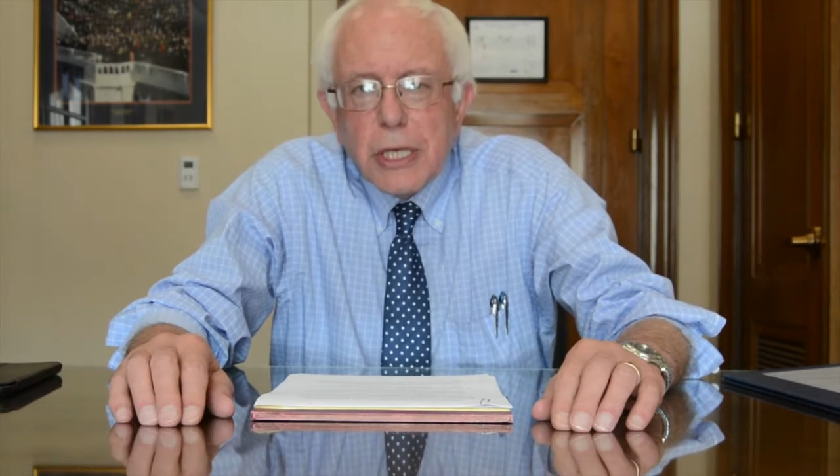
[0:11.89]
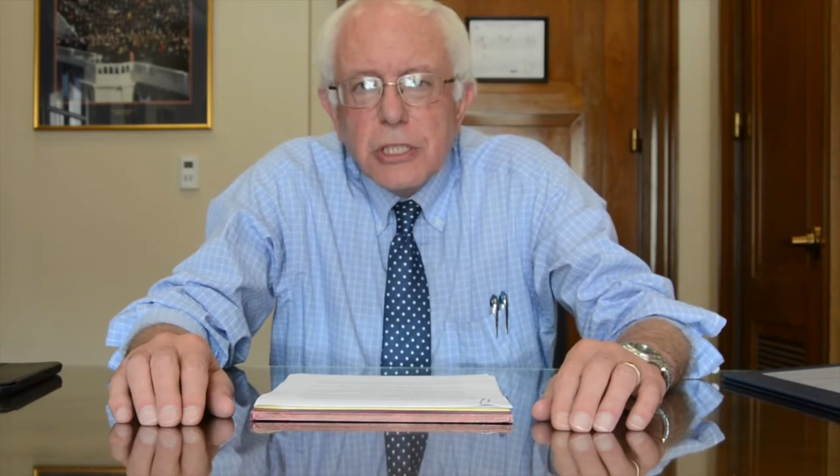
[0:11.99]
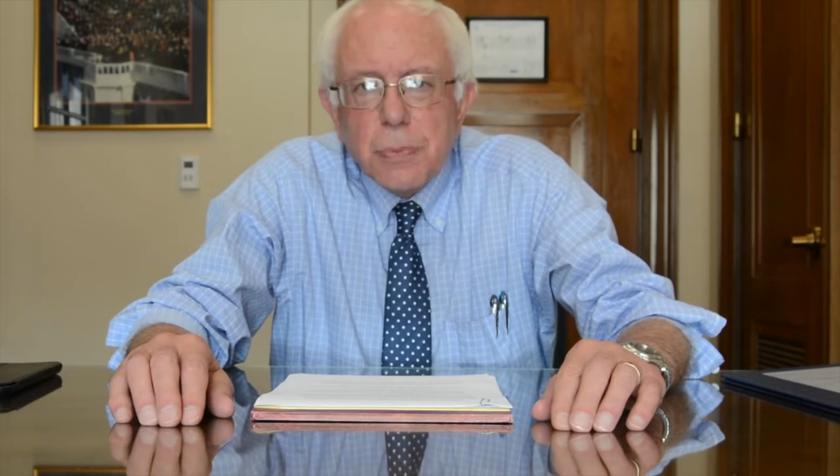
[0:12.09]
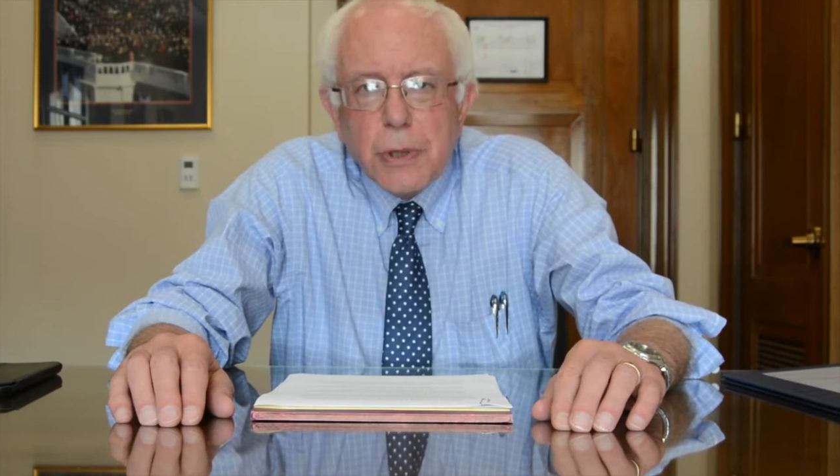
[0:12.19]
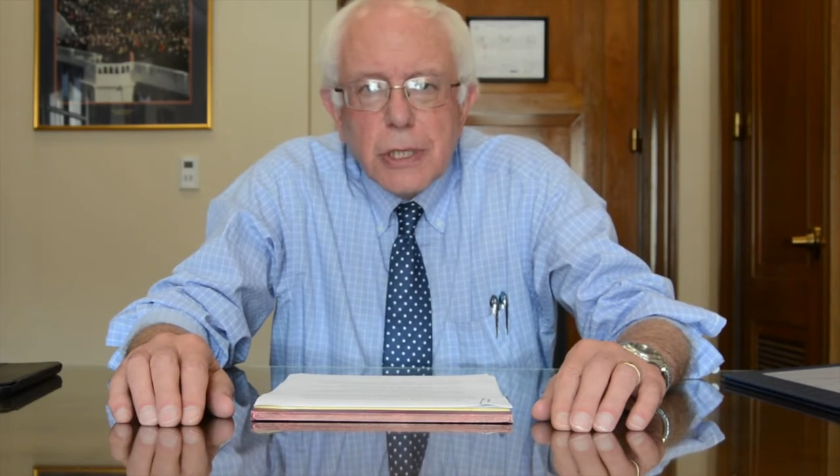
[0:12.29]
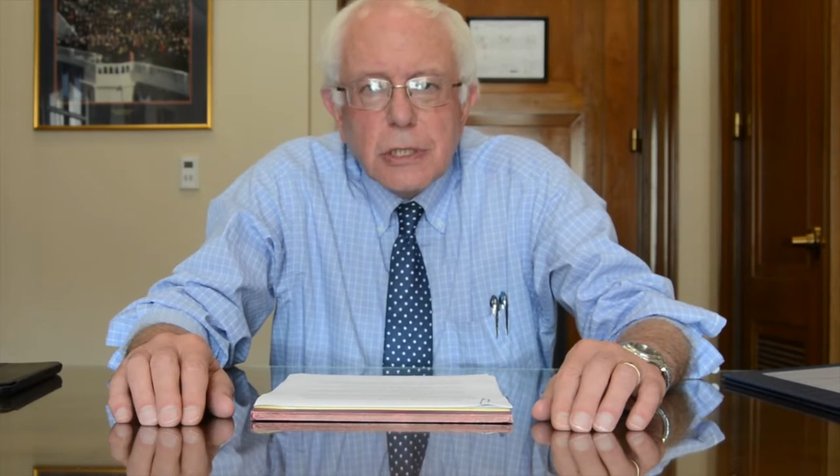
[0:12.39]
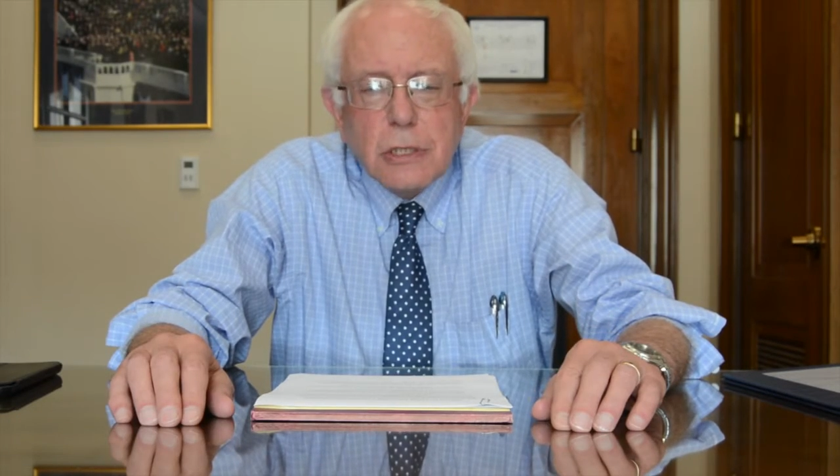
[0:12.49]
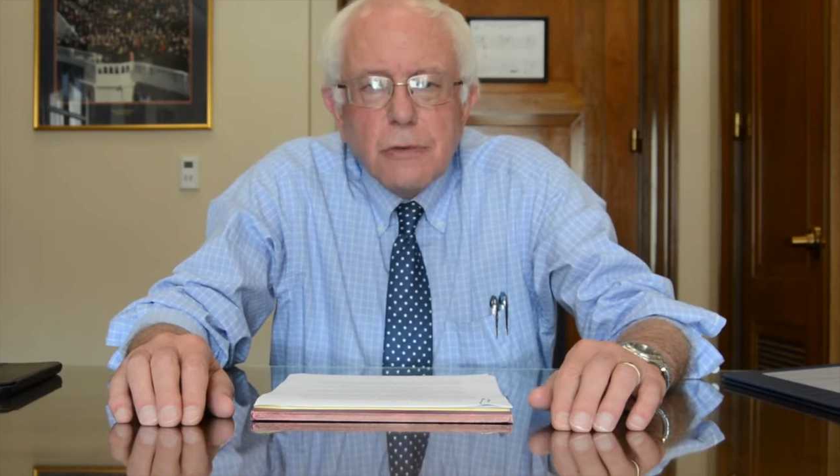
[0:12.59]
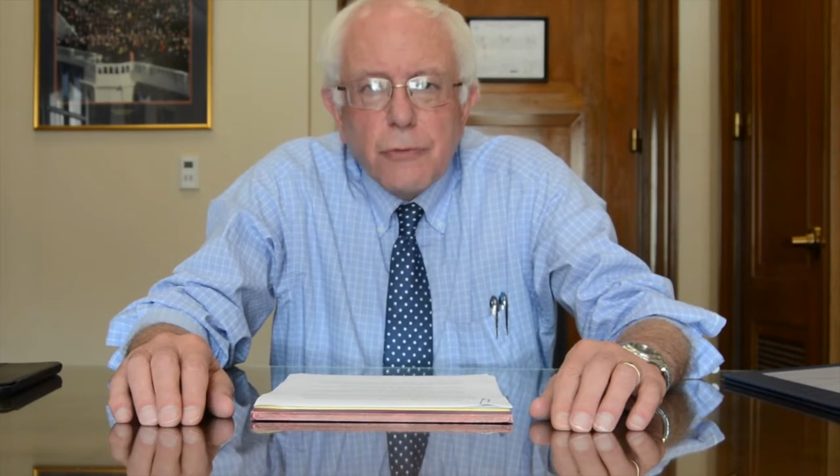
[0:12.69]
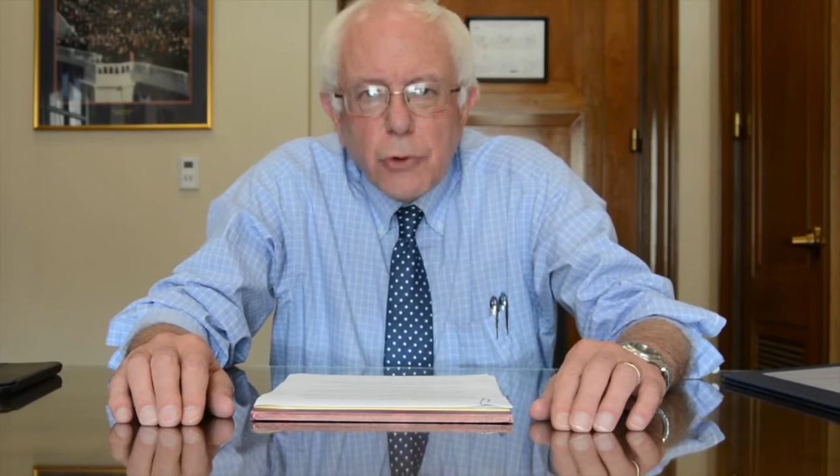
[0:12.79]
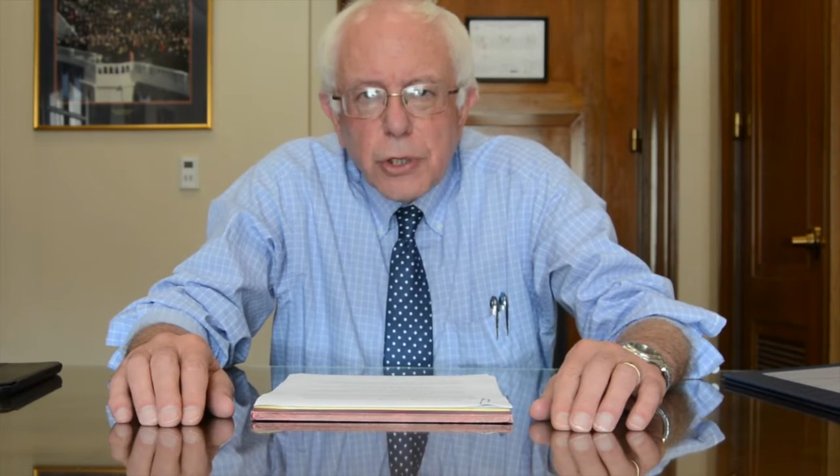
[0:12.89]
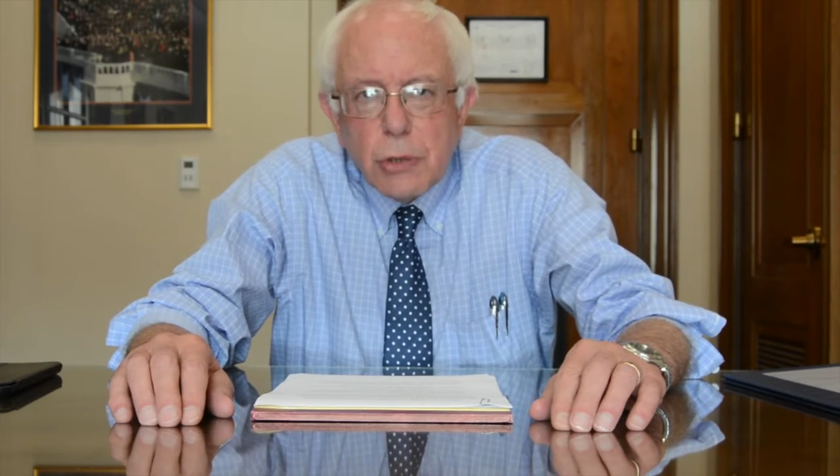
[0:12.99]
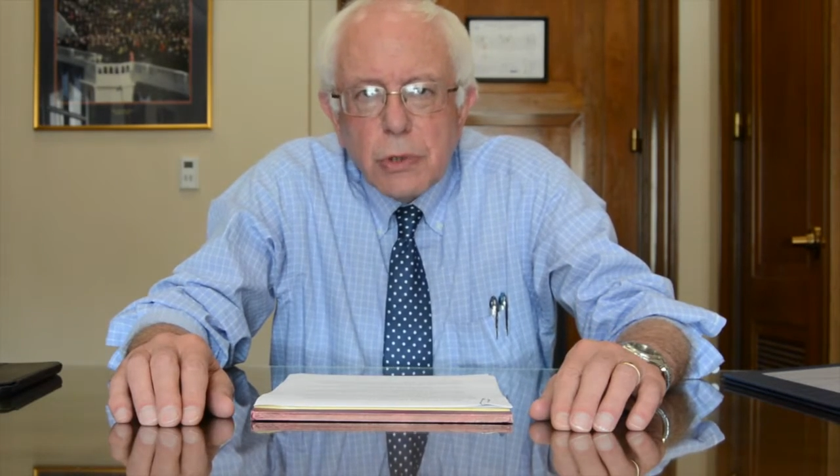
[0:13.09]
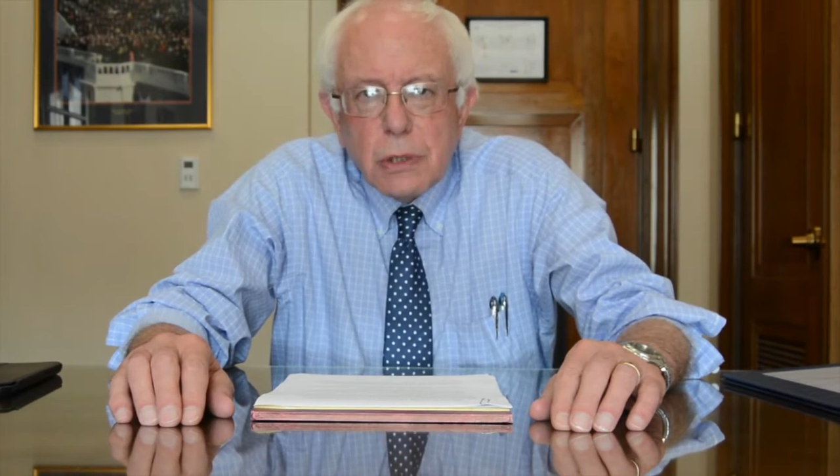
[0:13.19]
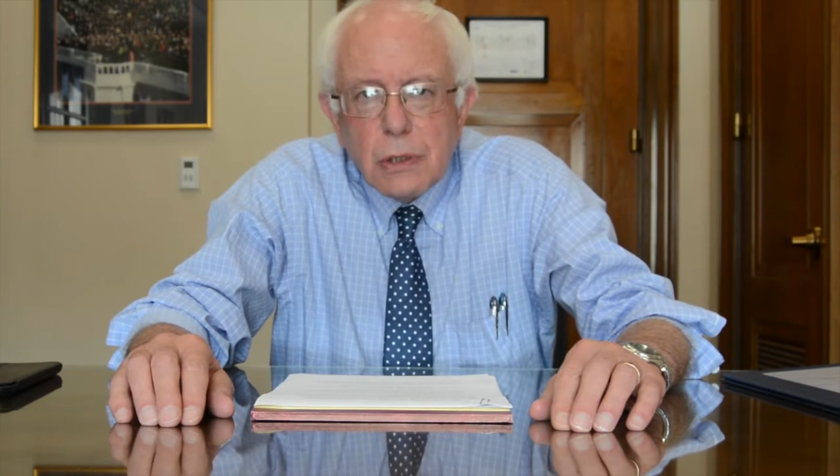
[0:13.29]
experience for
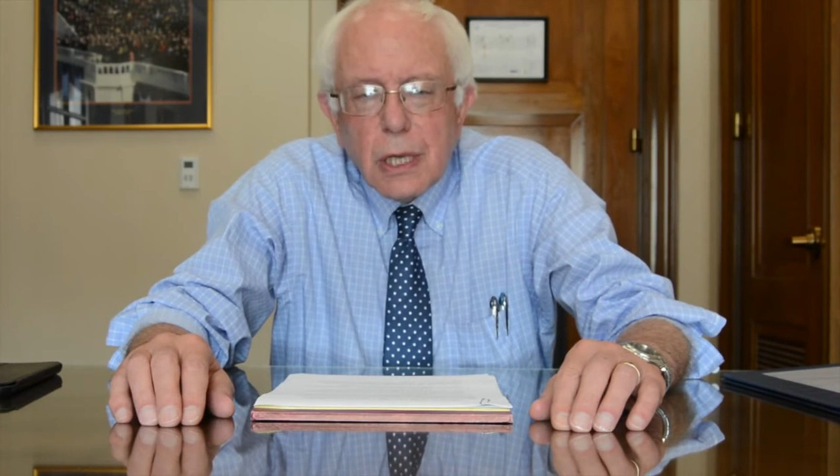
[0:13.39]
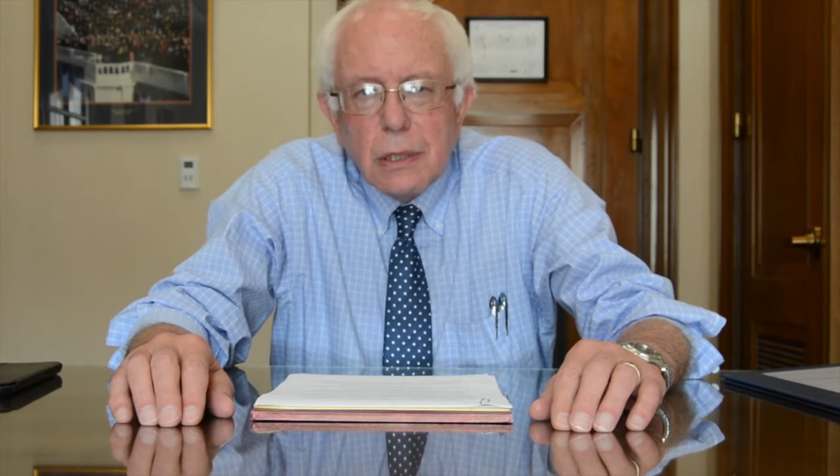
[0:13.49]
you, and